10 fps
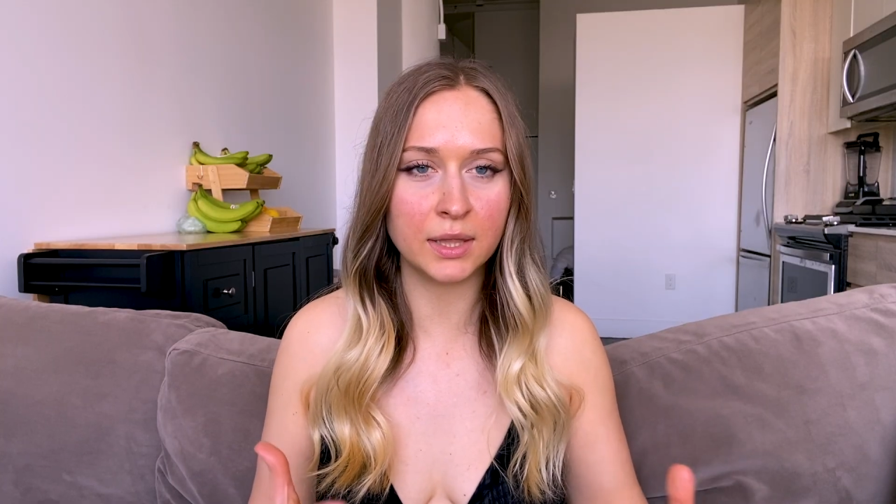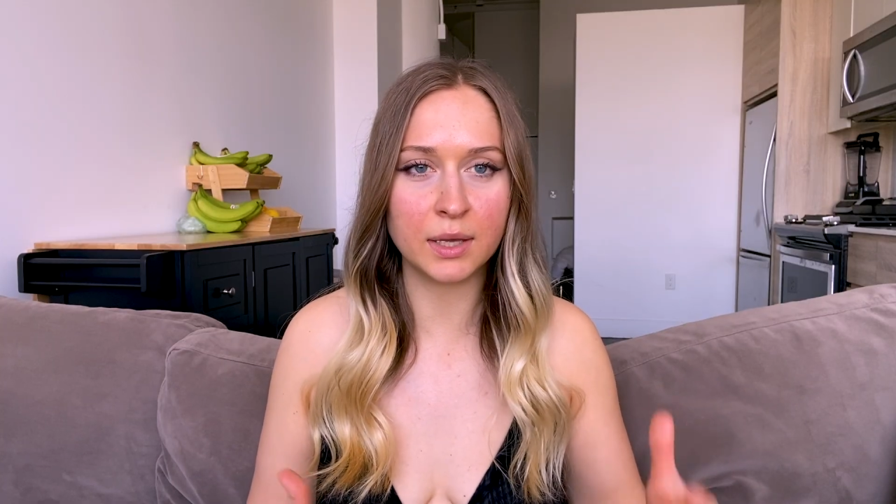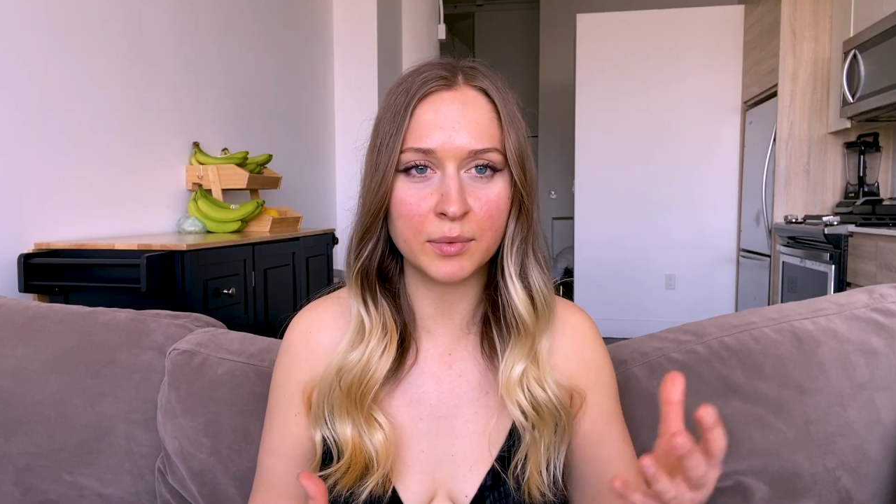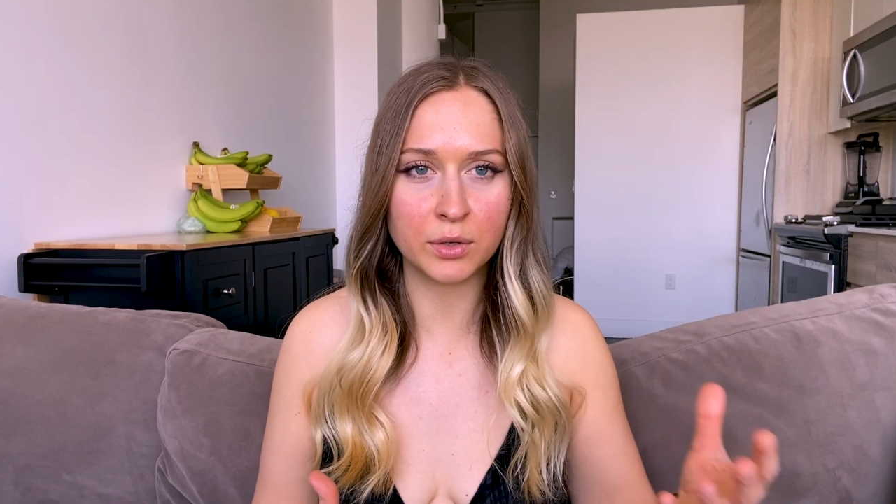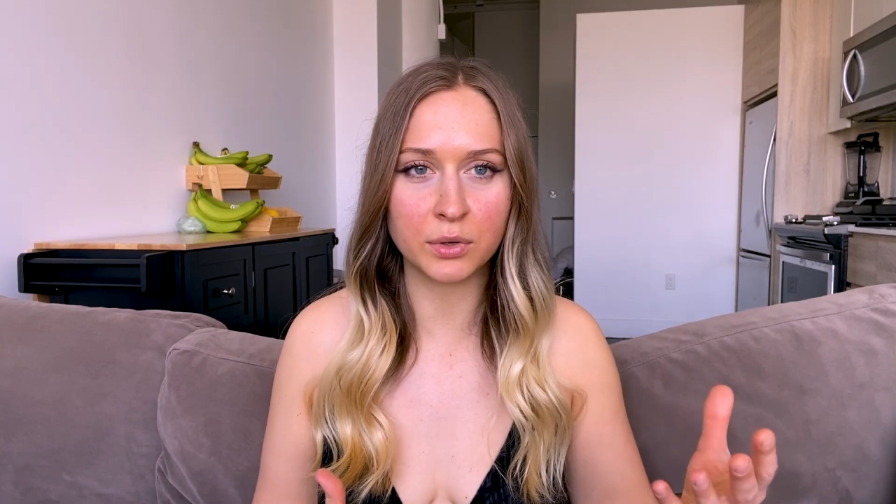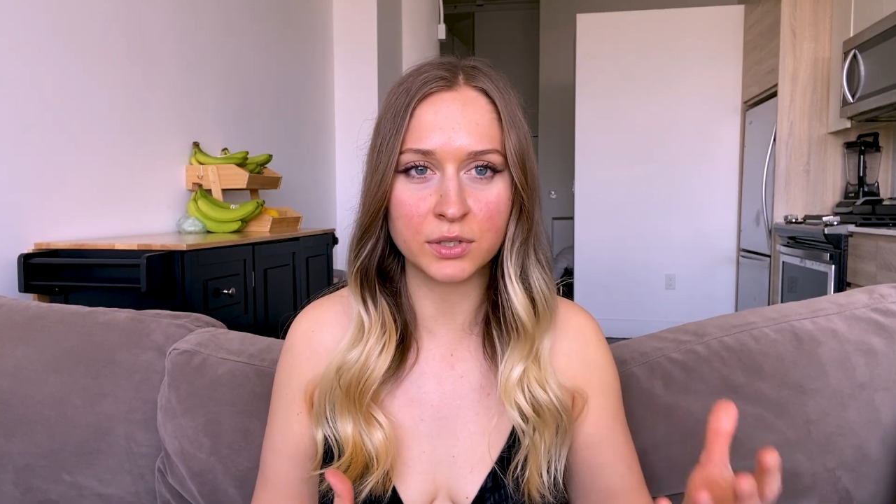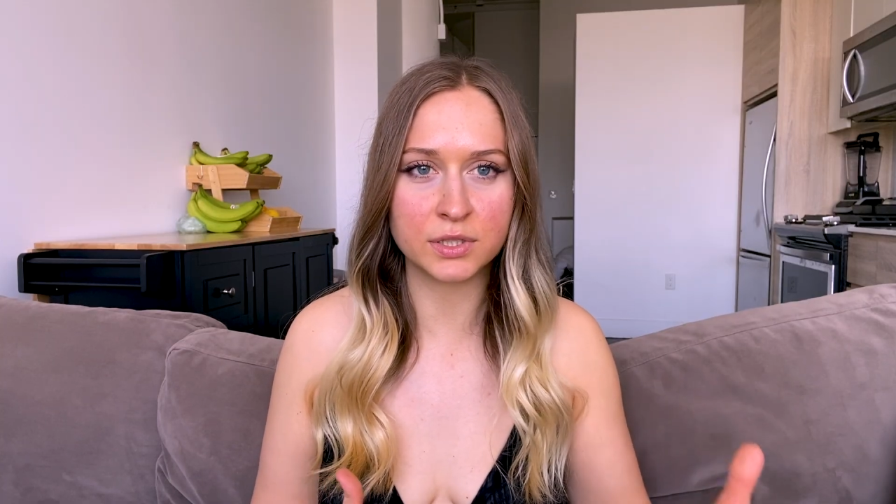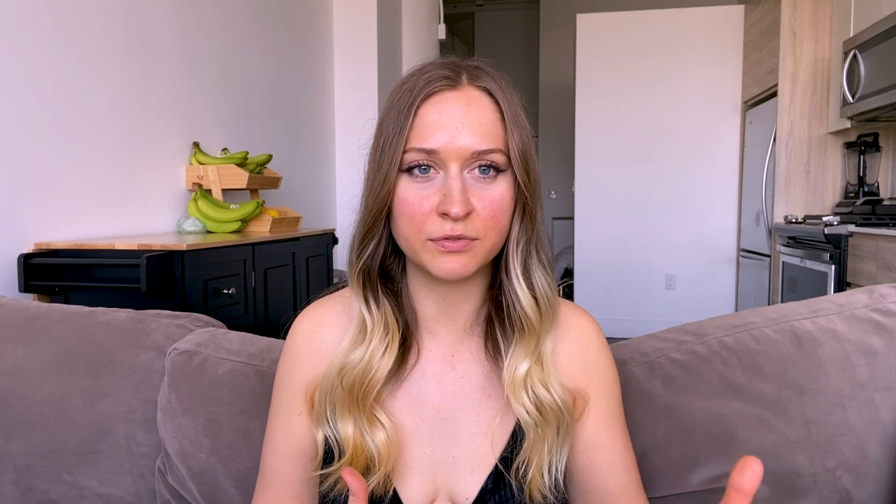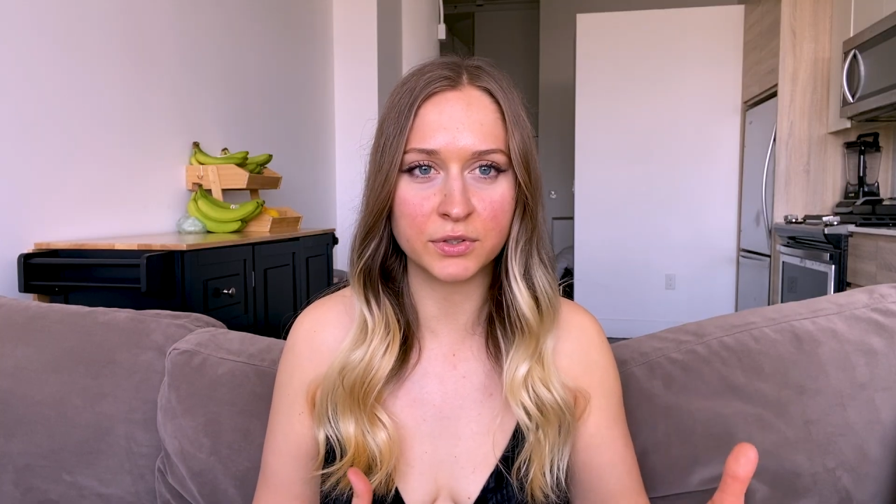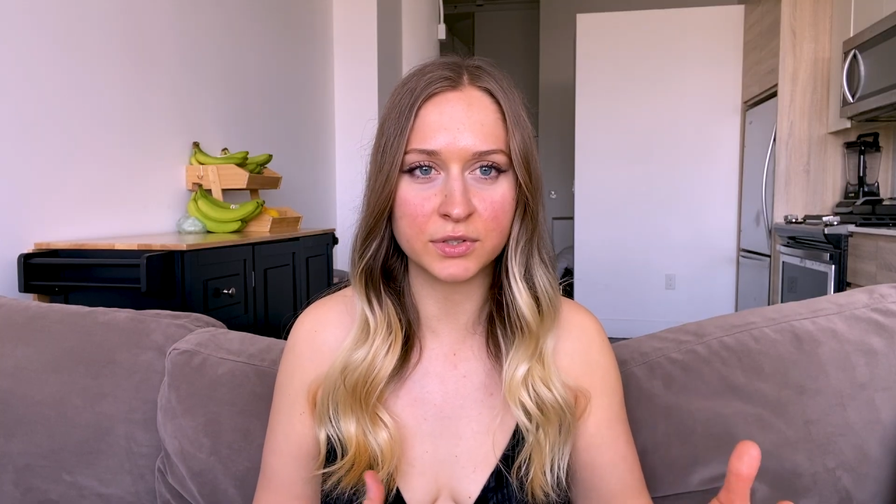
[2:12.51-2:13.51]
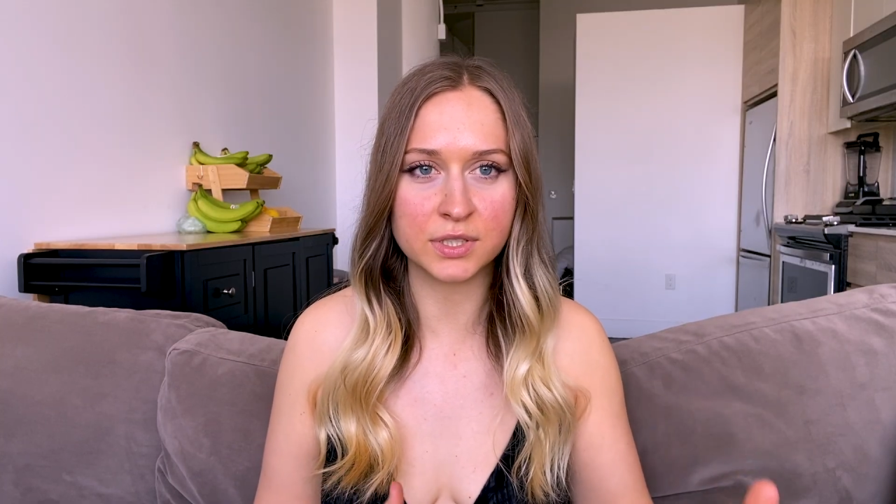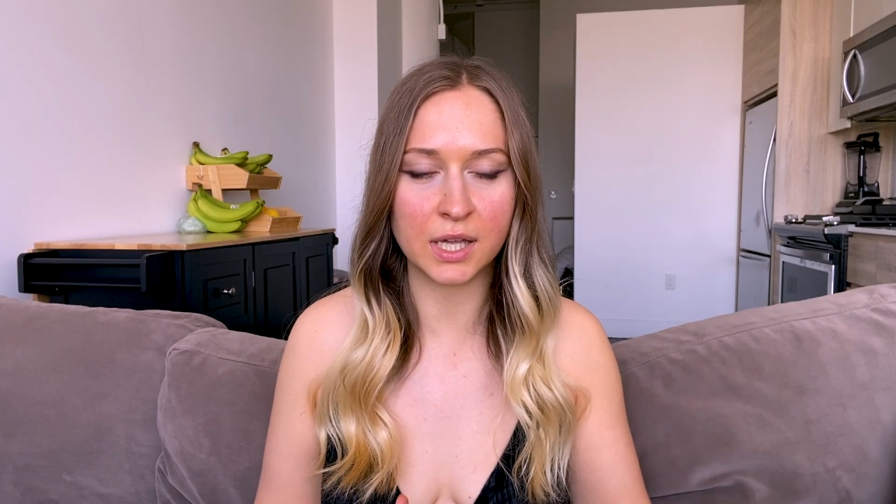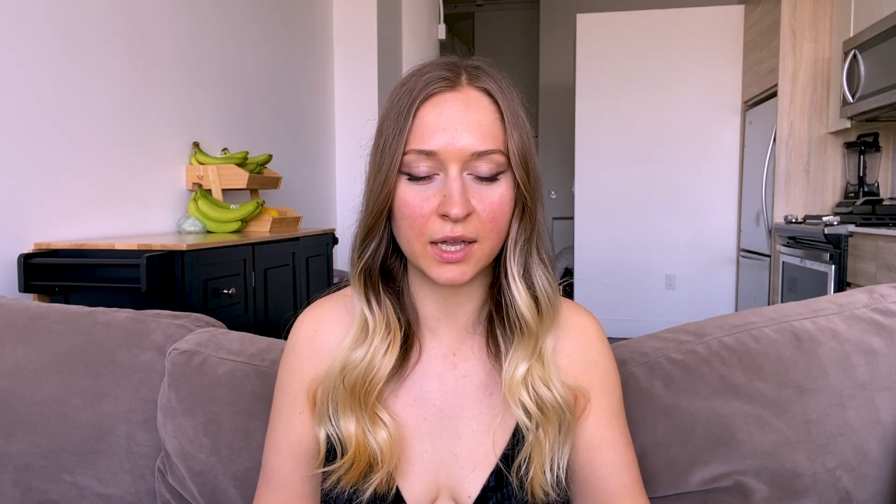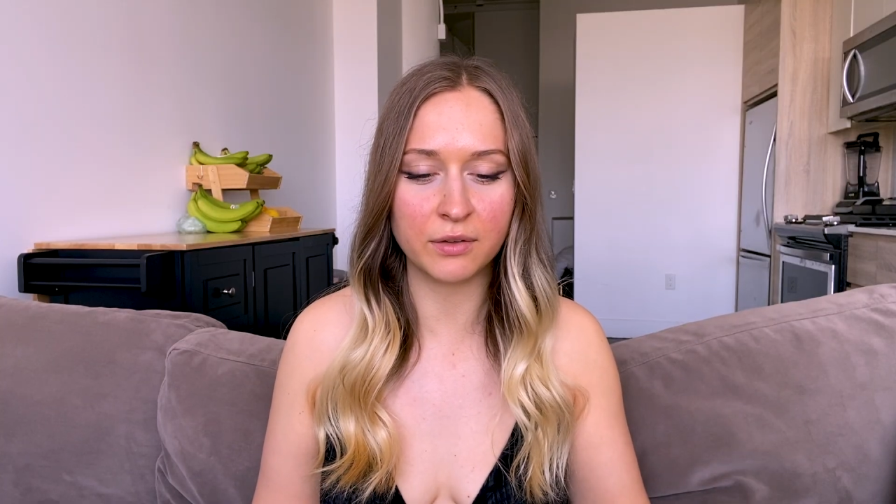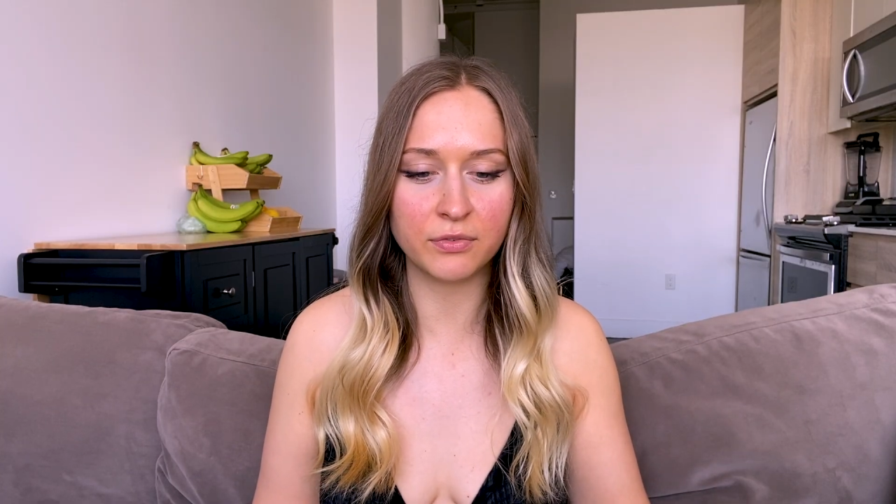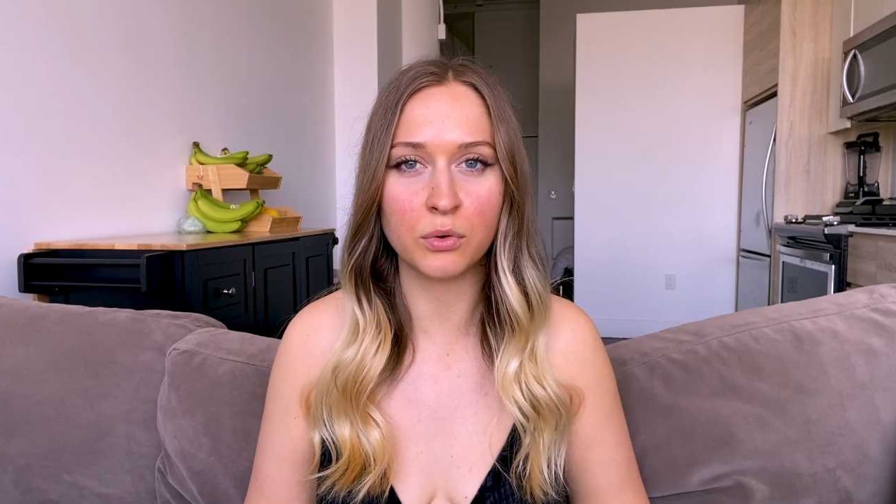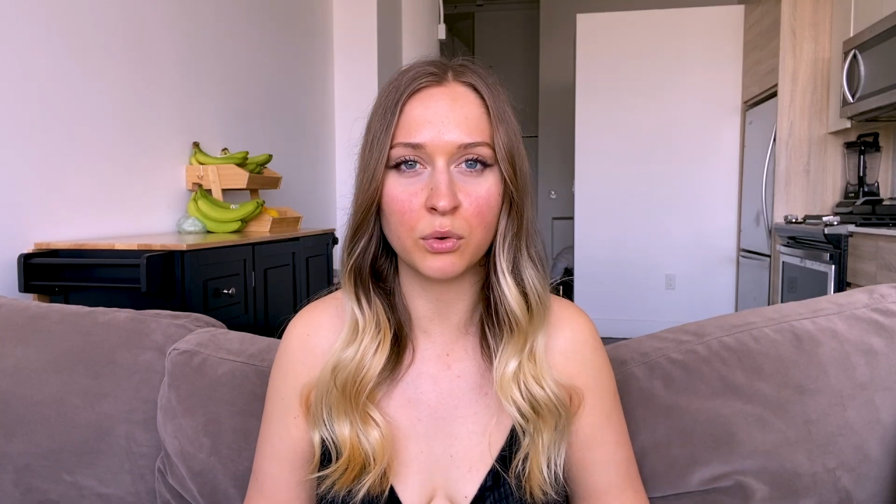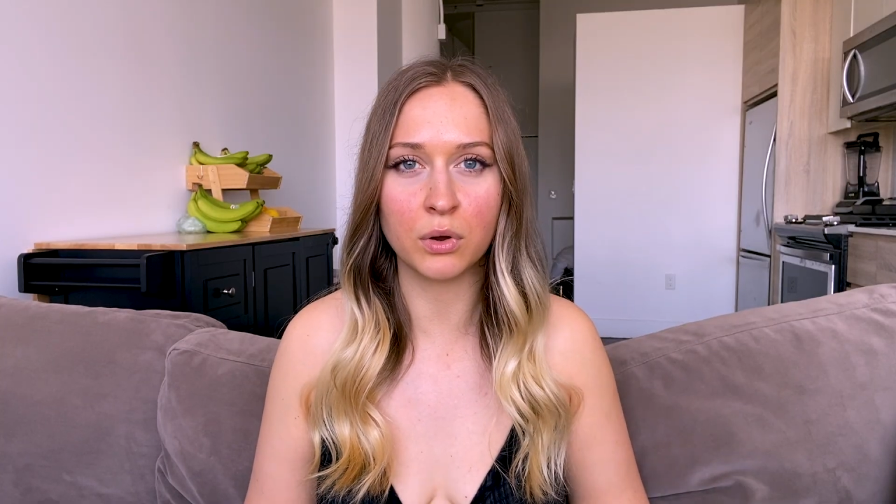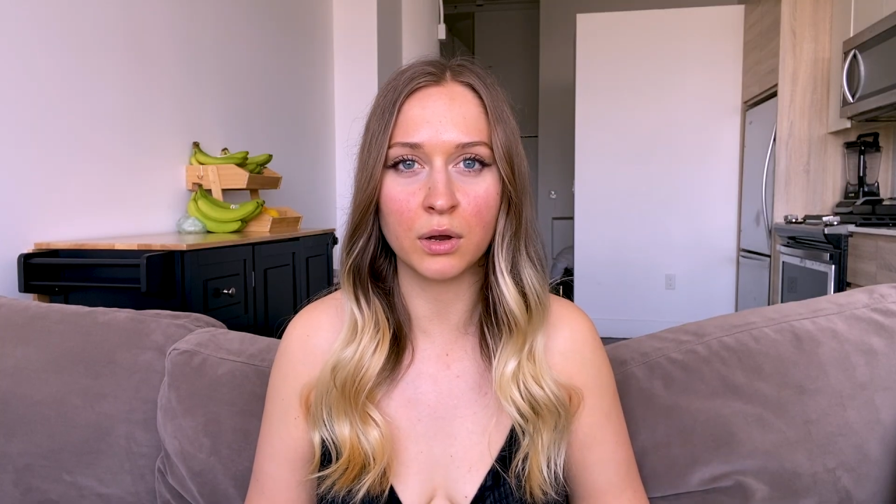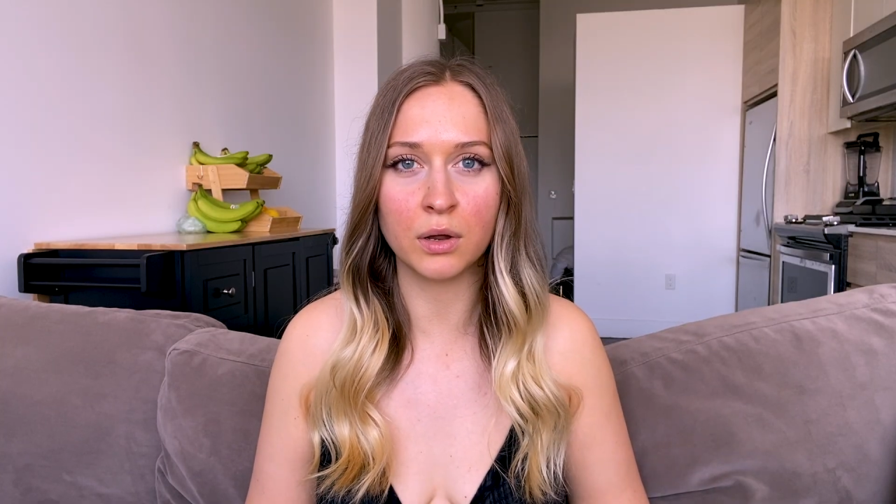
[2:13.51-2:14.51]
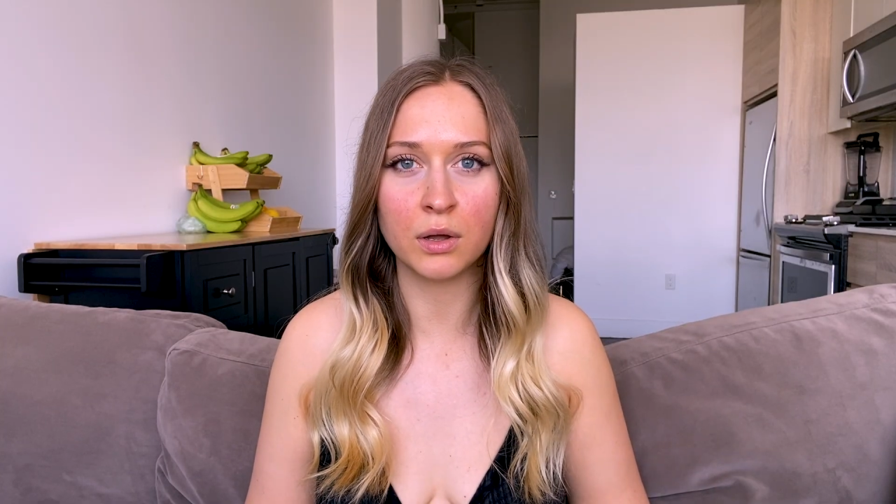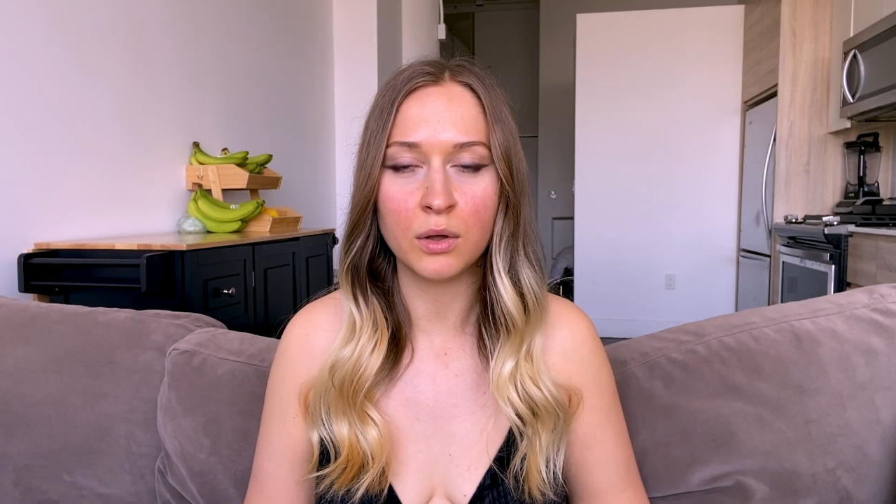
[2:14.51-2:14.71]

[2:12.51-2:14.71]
them in order to feel safe, or